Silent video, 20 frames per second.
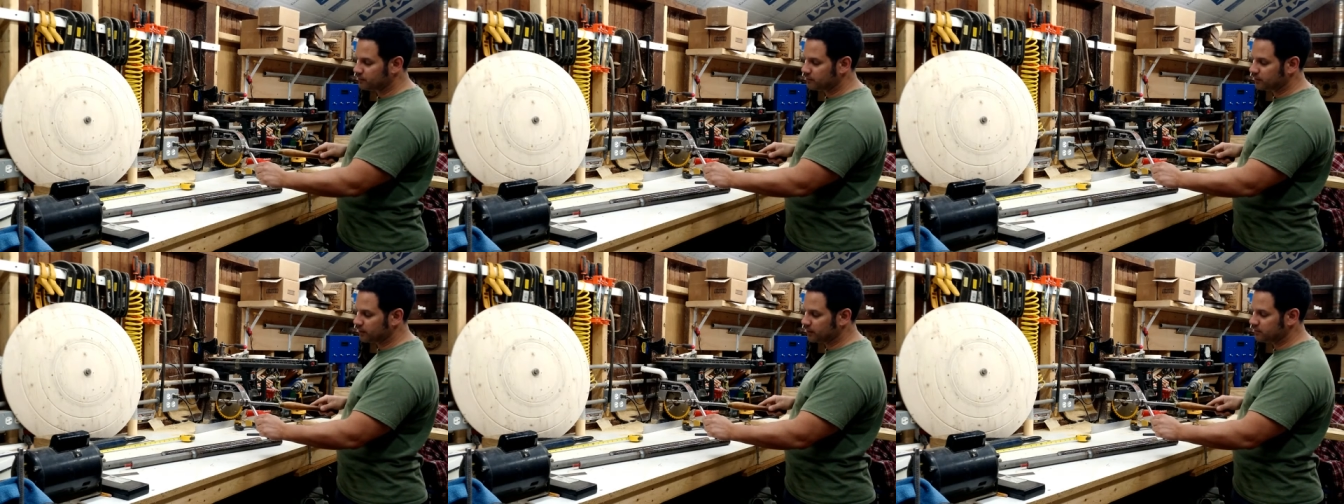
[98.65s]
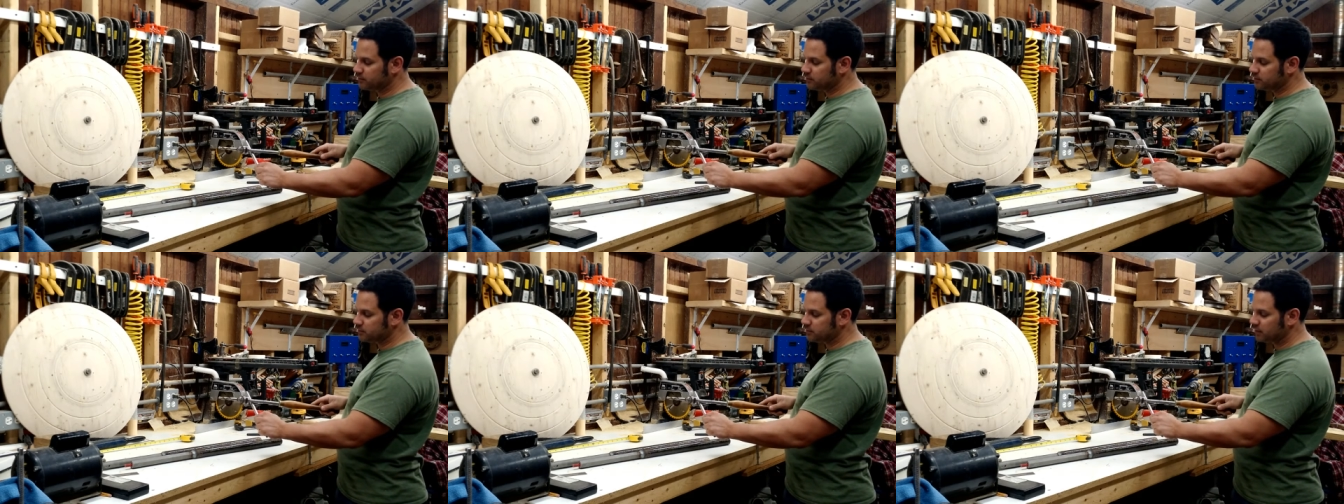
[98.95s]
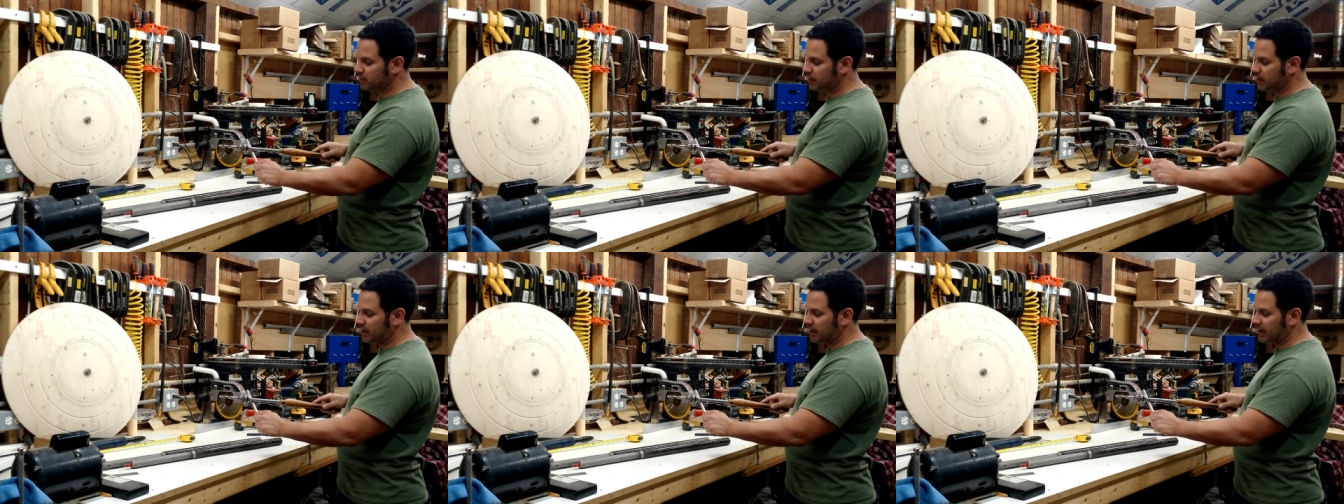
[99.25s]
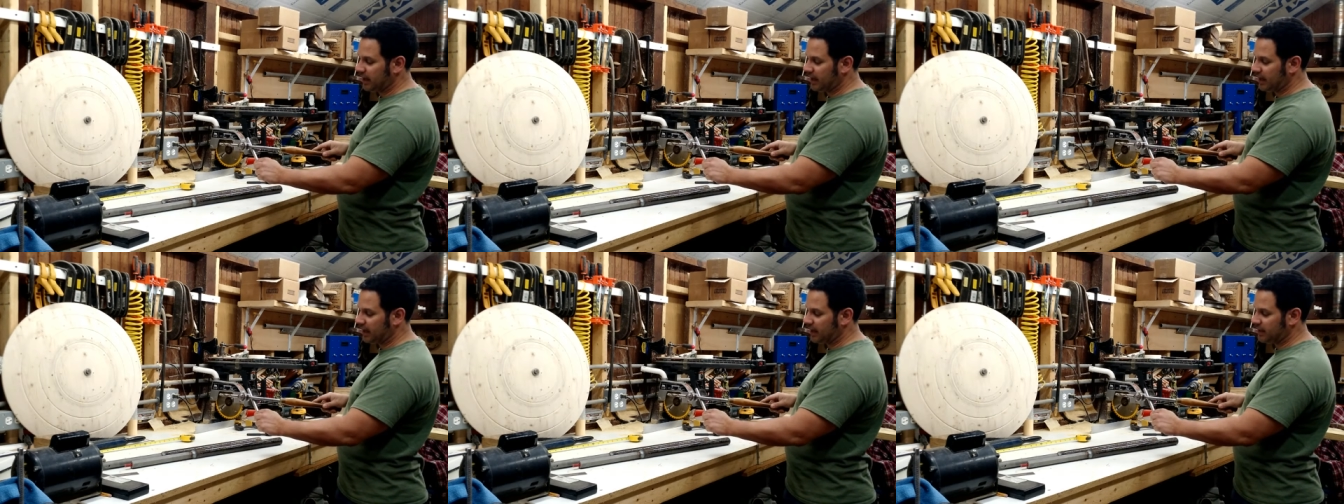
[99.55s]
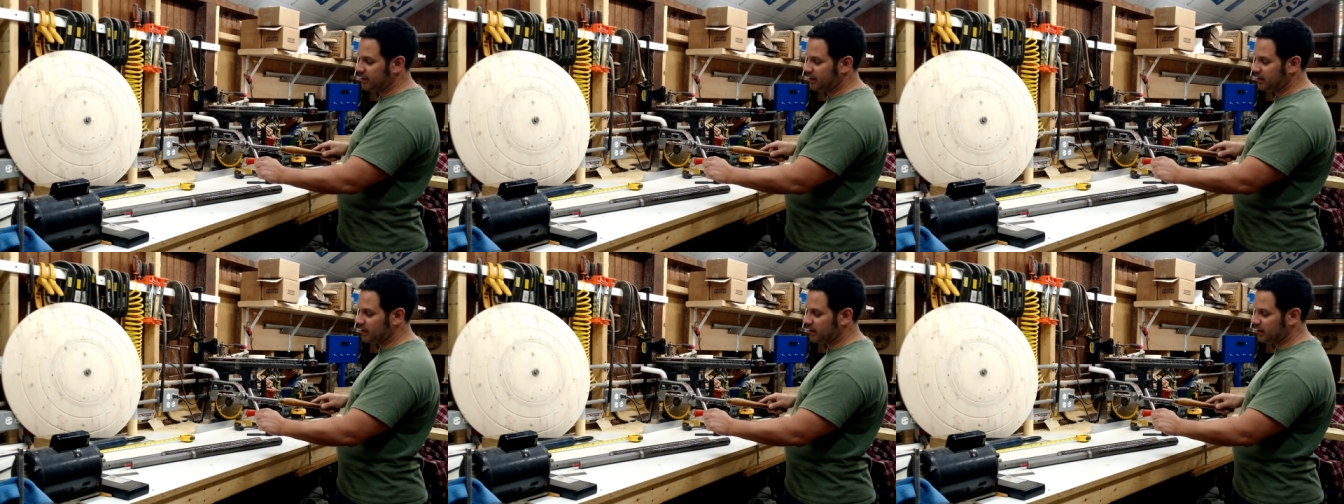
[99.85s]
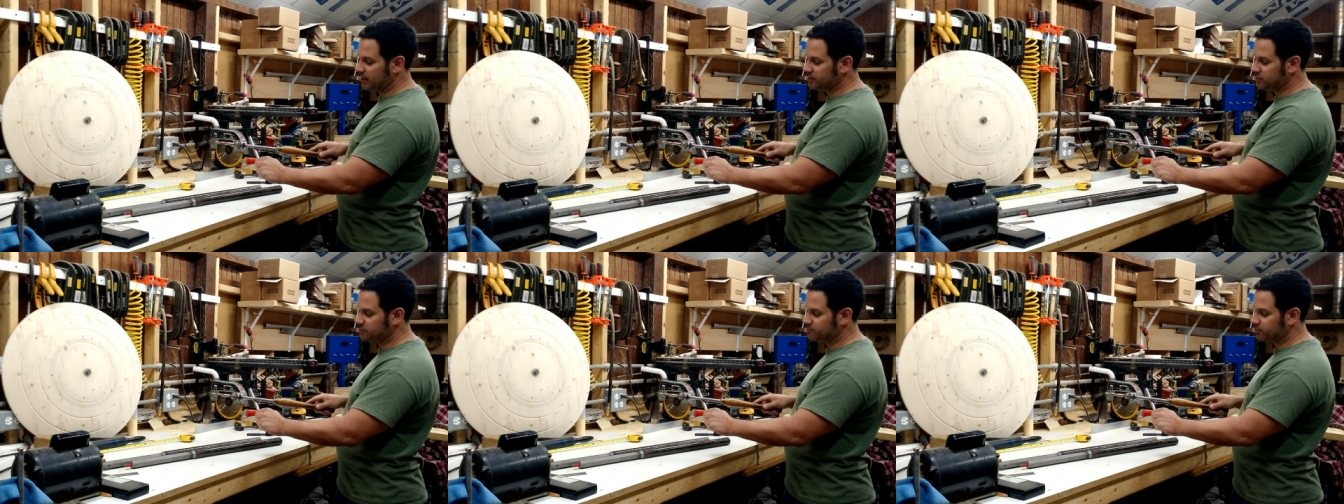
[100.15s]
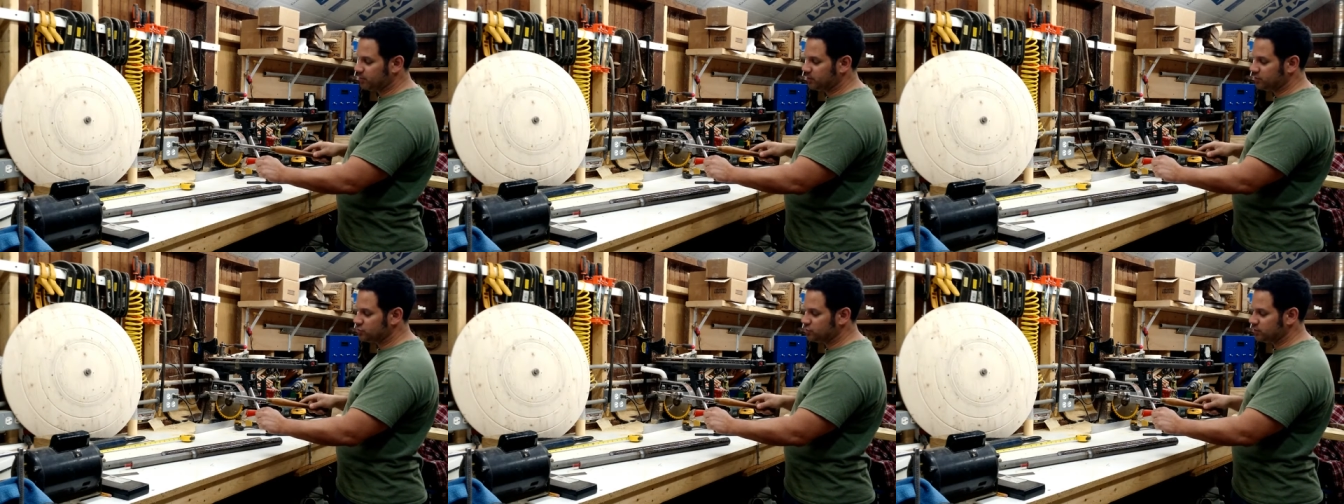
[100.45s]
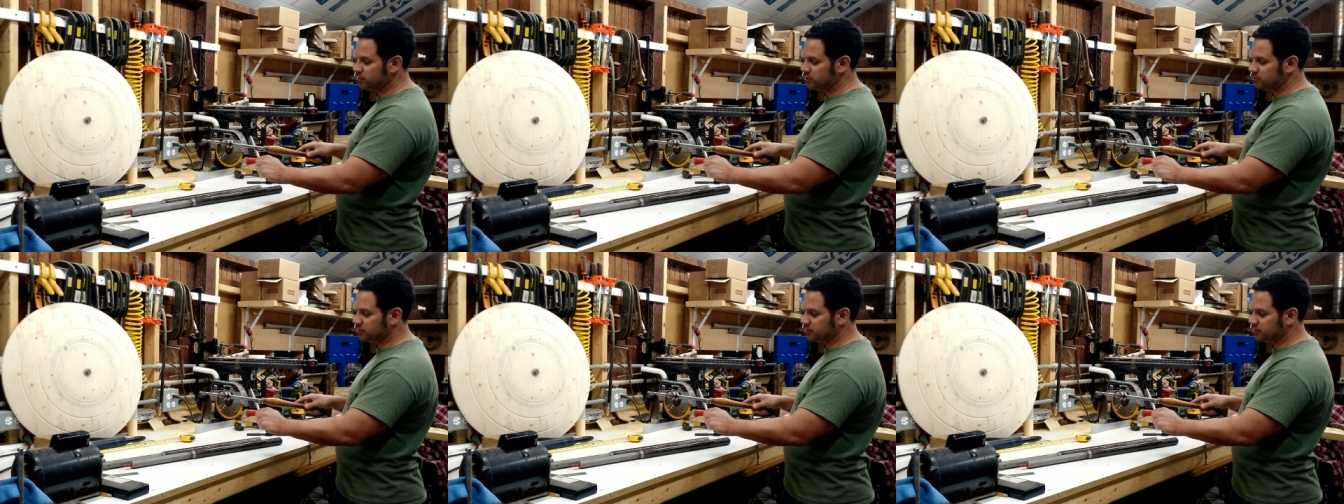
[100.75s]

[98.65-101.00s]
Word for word: like this, and I just plunge it in.